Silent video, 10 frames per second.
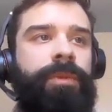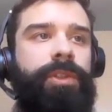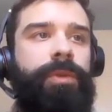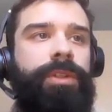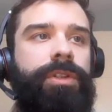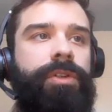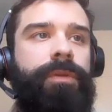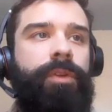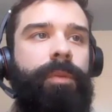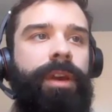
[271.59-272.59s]
So we search
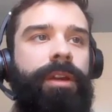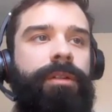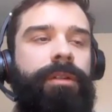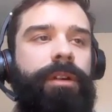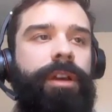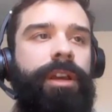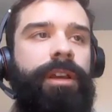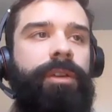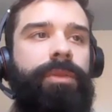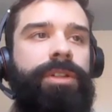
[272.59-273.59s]
for pan
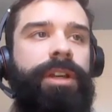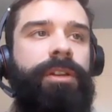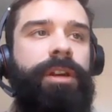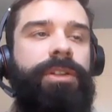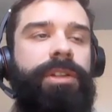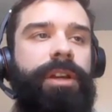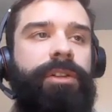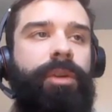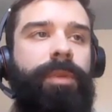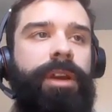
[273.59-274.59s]
and we
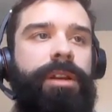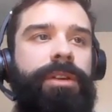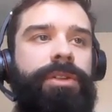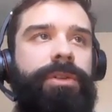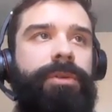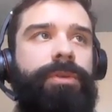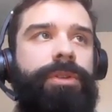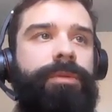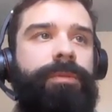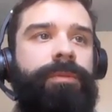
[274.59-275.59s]
select our pan head
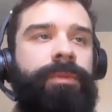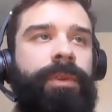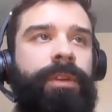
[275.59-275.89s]
screws.